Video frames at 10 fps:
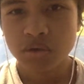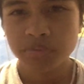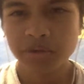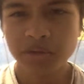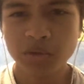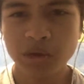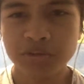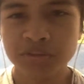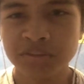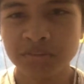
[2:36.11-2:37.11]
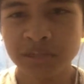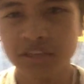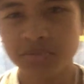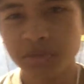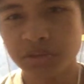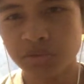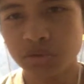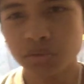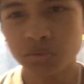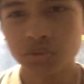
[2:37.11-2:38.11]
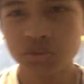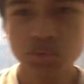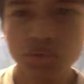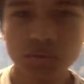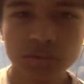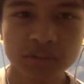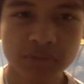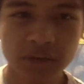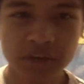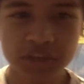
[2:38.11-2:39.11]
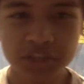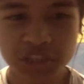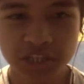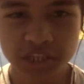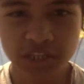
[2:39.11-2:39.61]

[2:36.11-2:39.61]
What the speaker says: Pretty quiet for a Tim class, but the room was cool because of the air conditioning.